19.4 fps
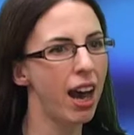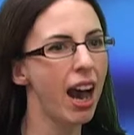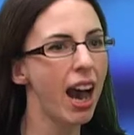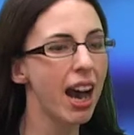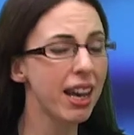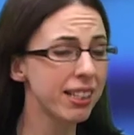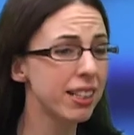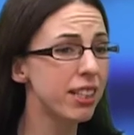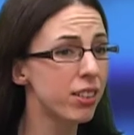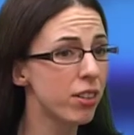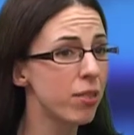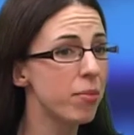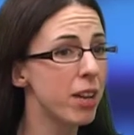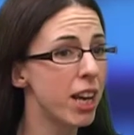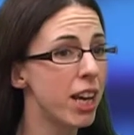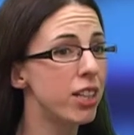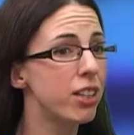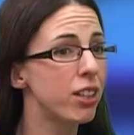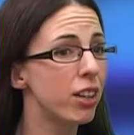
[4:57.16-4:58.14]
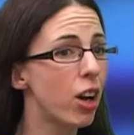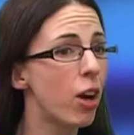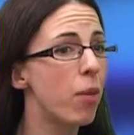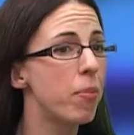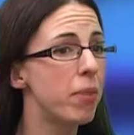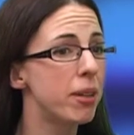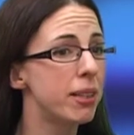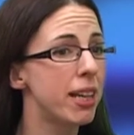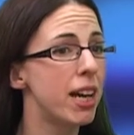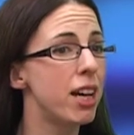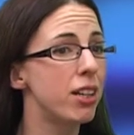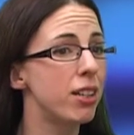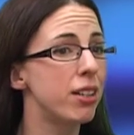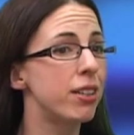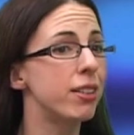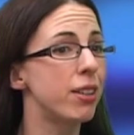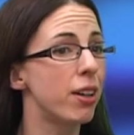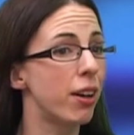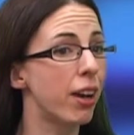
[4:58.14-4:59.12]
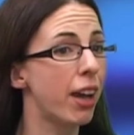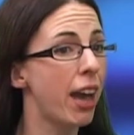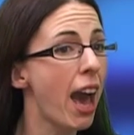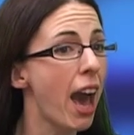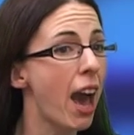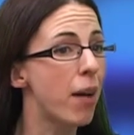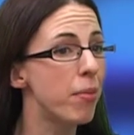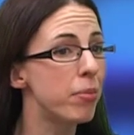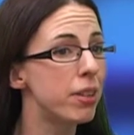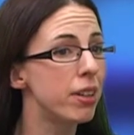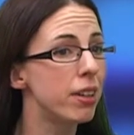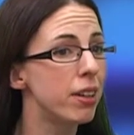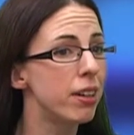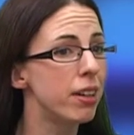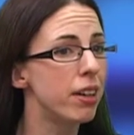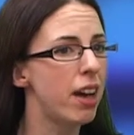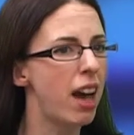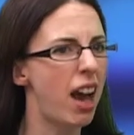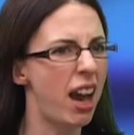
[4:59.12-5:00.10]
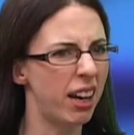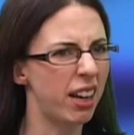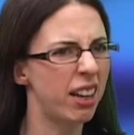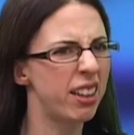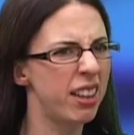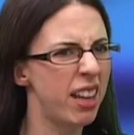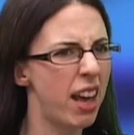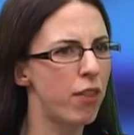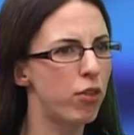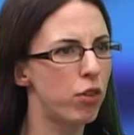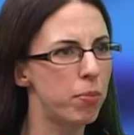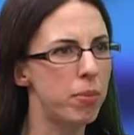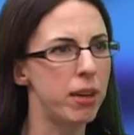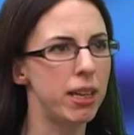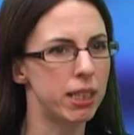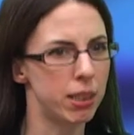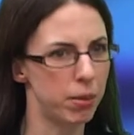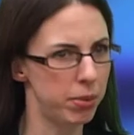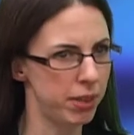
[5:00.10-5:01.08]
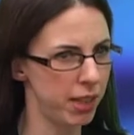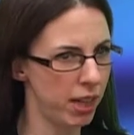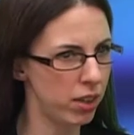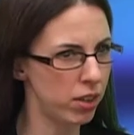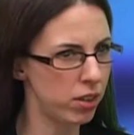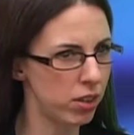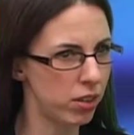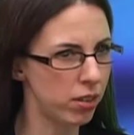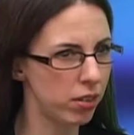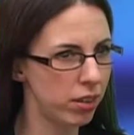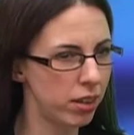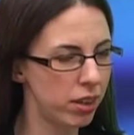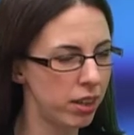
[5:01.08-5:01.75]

As discrimination compensation is uncapped, and can therefore be substantial,